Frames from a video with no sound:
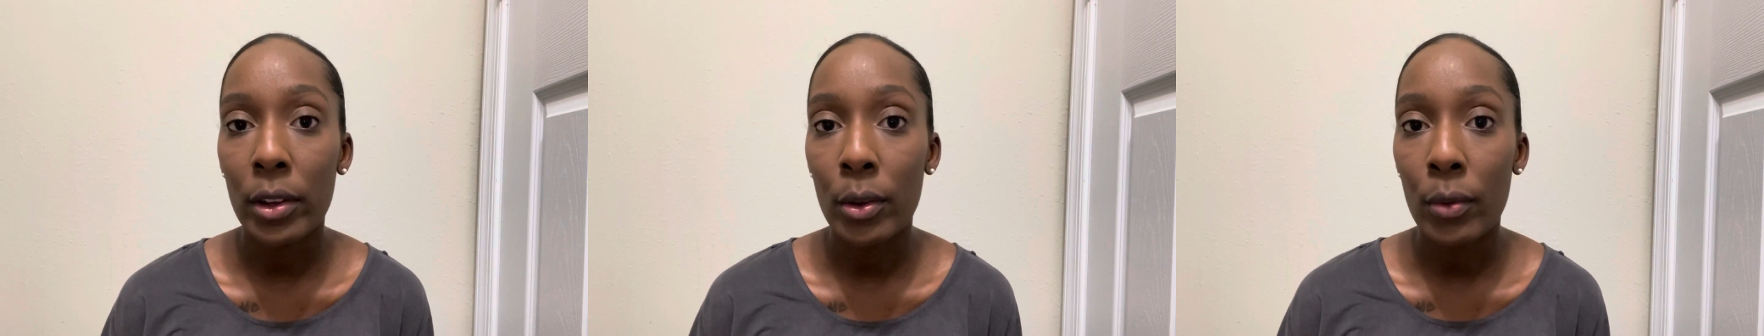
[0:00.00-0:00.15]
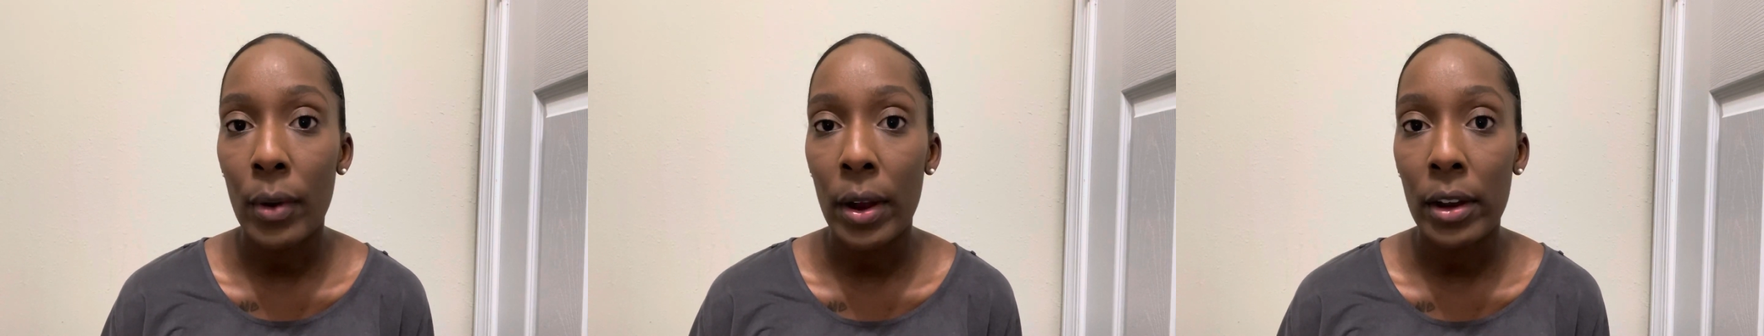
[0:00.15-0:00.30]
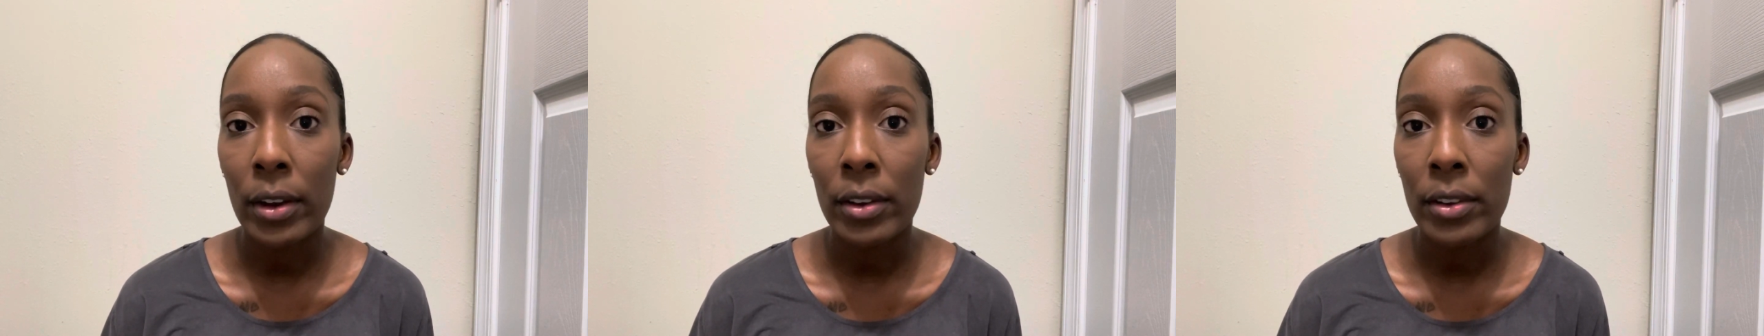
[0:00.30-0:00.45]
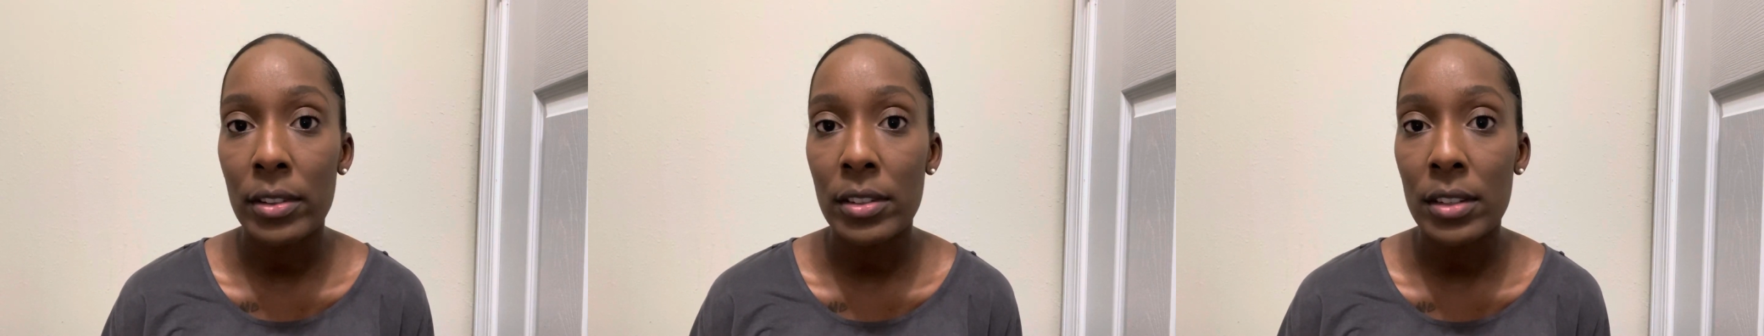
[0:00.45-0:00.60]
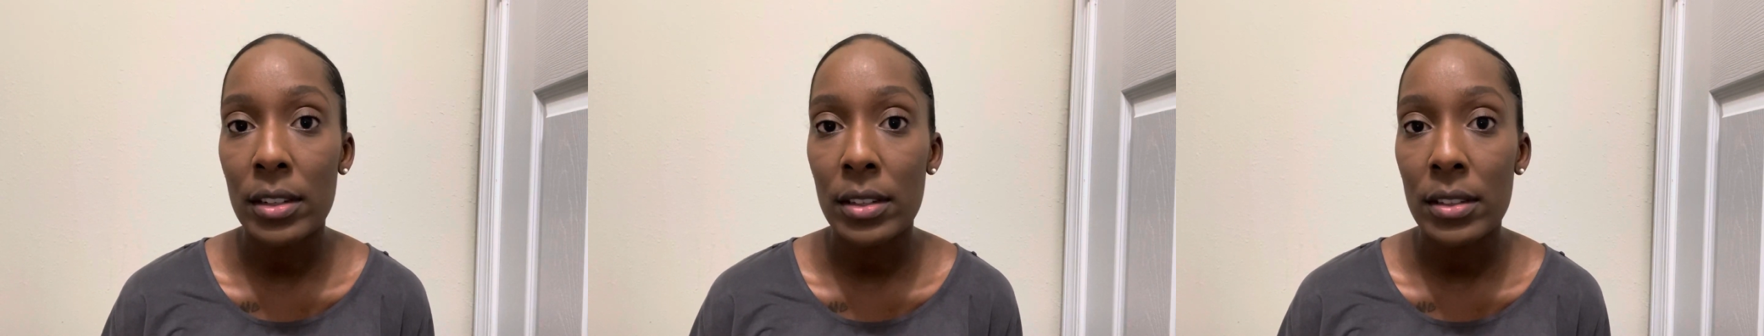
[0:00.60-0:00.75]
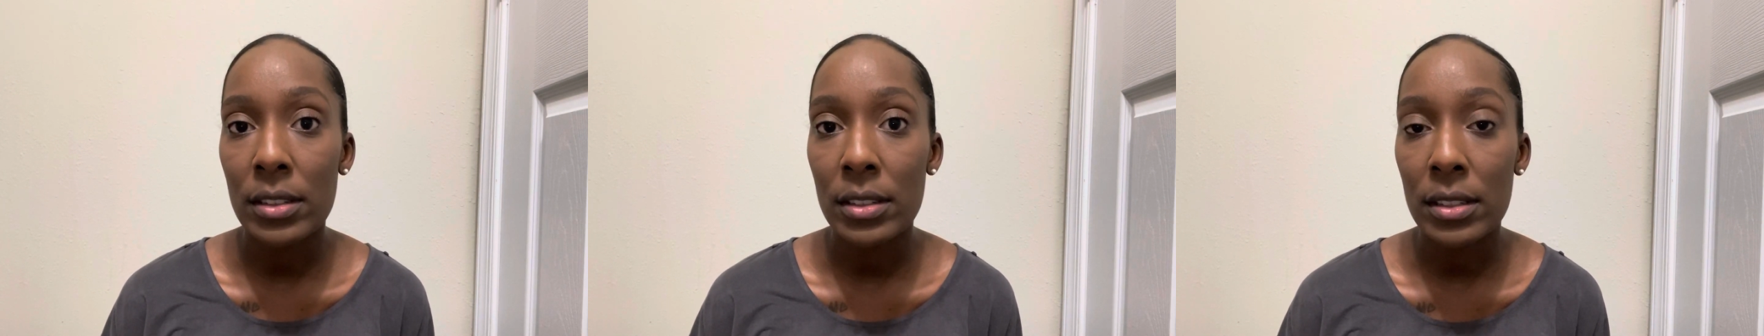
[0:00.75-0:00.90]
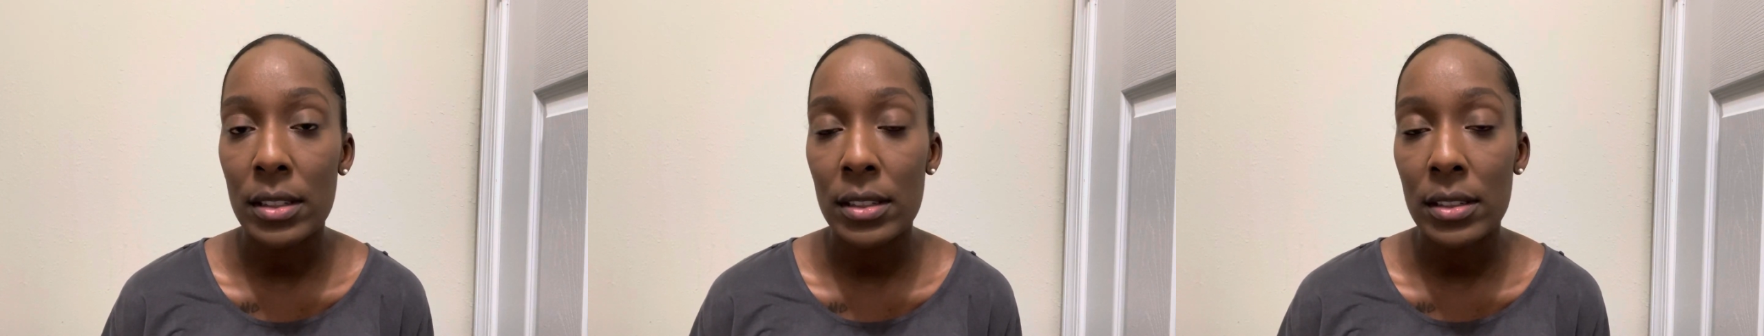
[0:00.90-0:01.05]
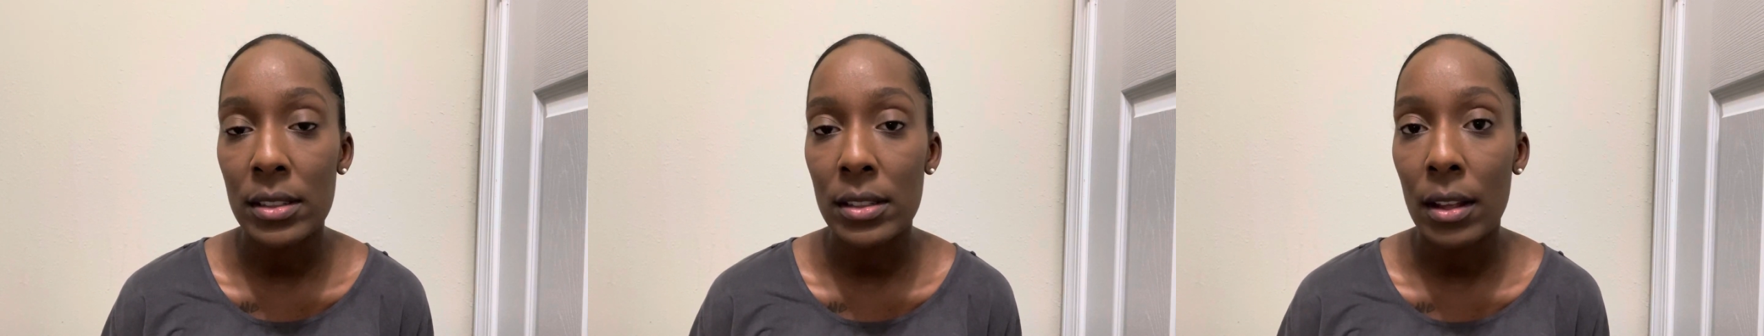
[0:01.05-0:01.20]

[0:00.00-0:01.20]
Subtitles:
records consist